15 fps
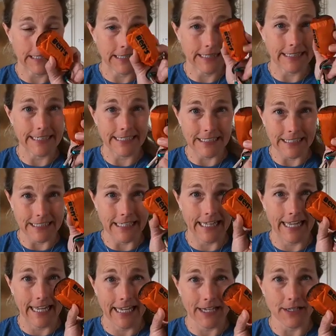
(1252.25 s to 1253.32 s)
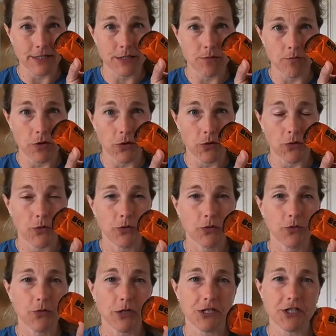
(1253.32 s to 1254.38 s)
little gizmo,
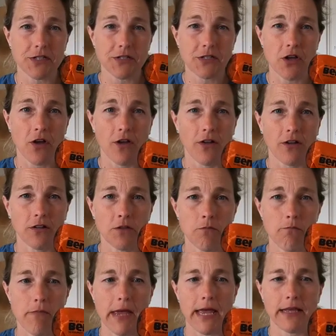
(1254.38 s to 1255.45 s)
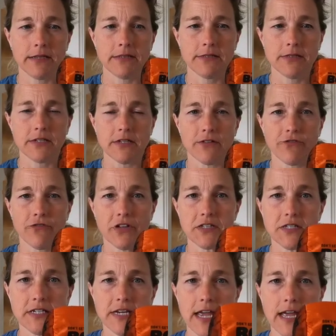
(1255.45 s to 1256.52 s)
which is called Ben's
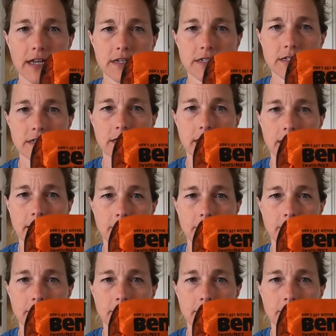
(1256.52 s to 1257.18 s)
Invisinet.